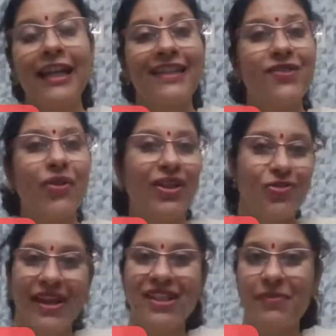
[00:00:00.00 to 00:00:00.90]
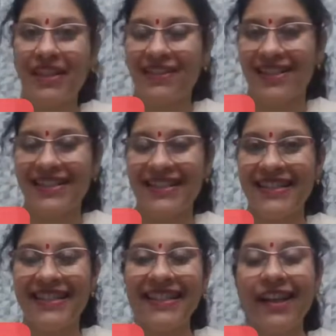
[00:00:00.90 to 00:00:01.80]
is going to experience,
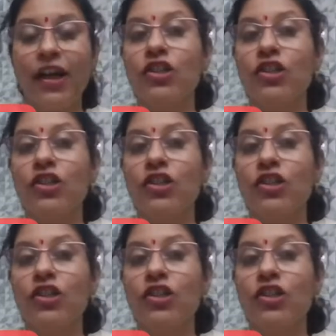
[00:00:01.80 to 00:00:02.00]
isn't it?